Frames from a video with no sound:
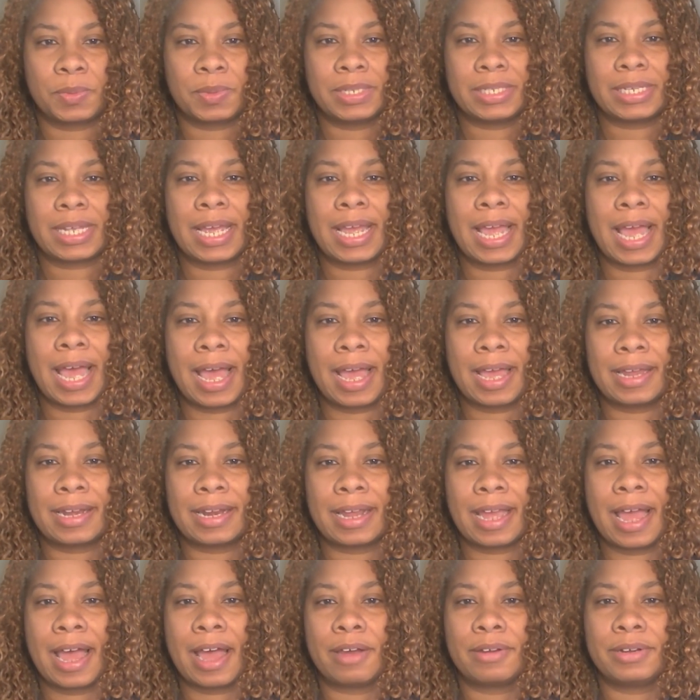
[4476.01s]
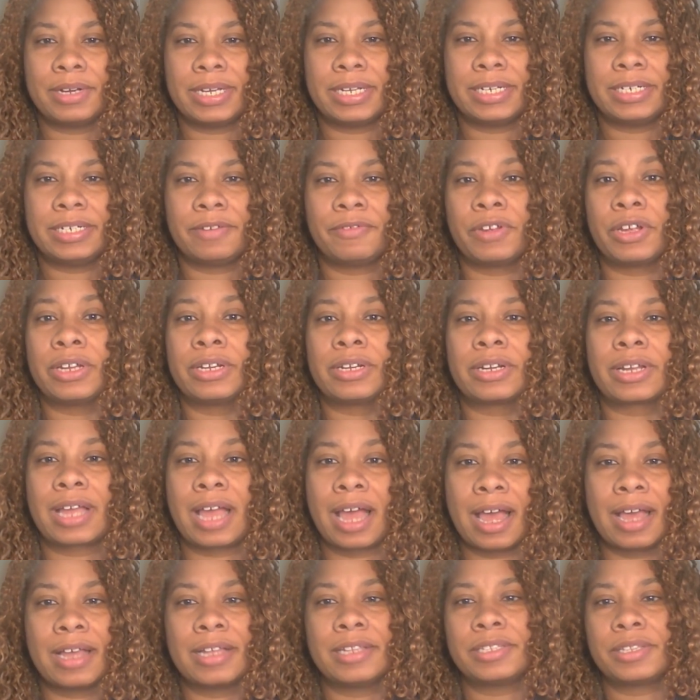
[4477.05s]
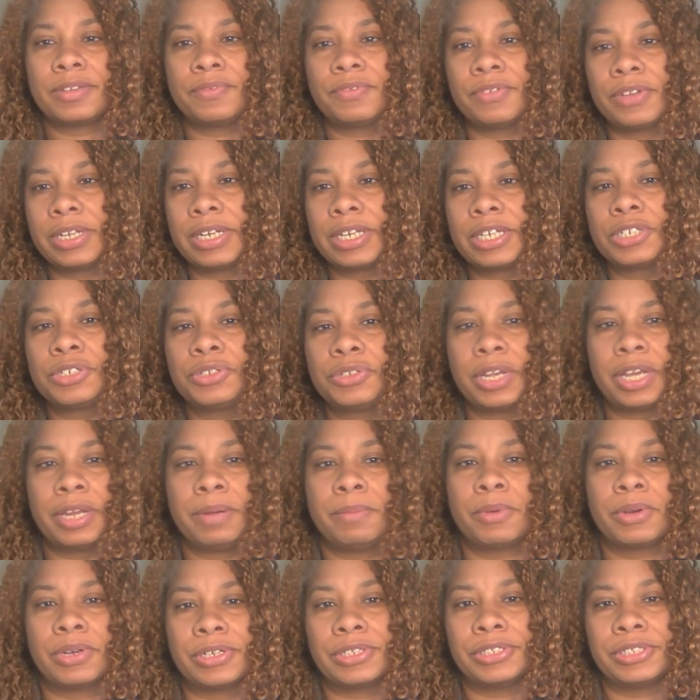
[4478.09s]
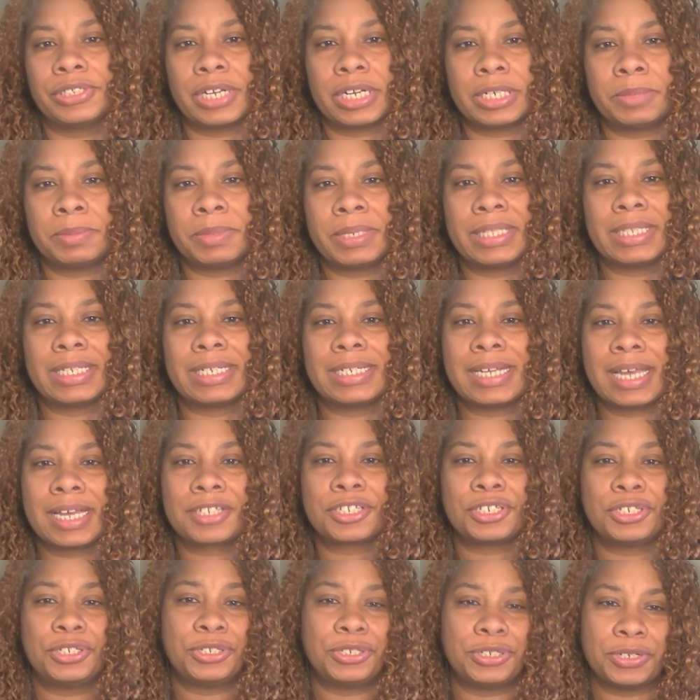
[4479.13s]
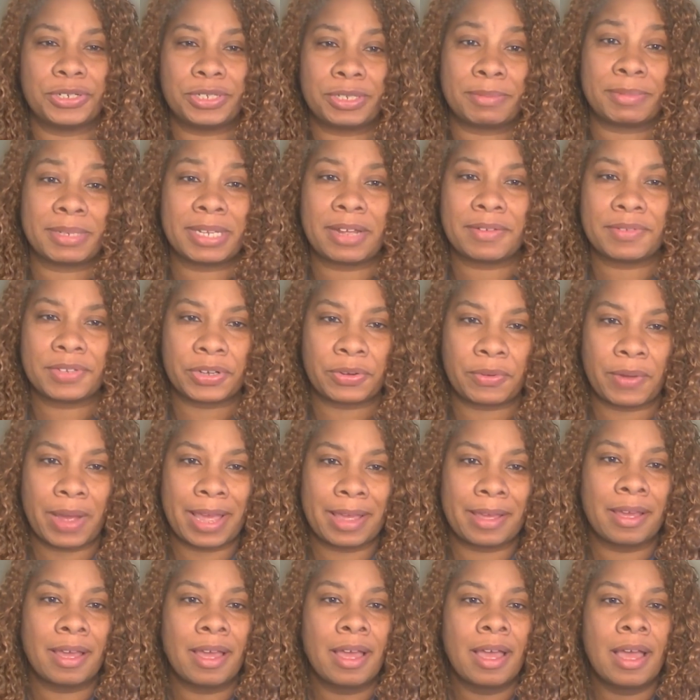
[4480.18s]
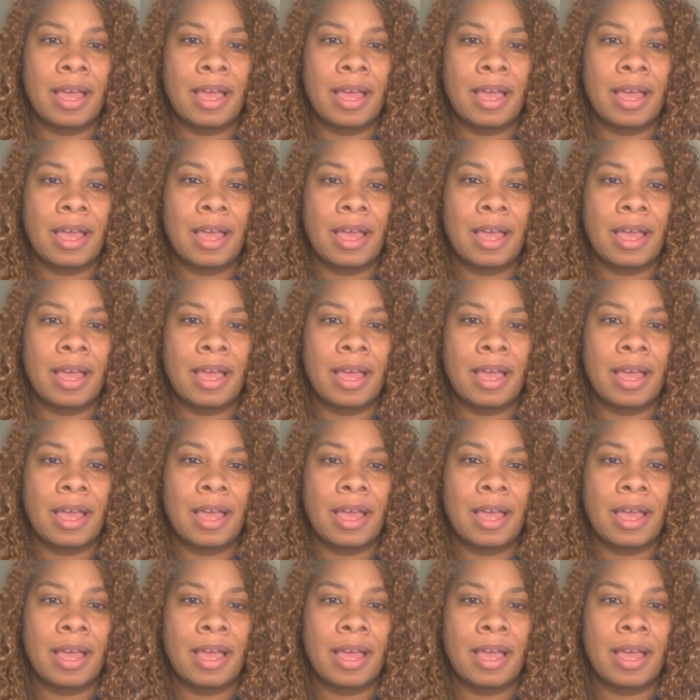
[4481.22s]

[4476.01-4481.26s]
Once I had, how did different kinds of reading train moral judgment? The text chose themselves in a way.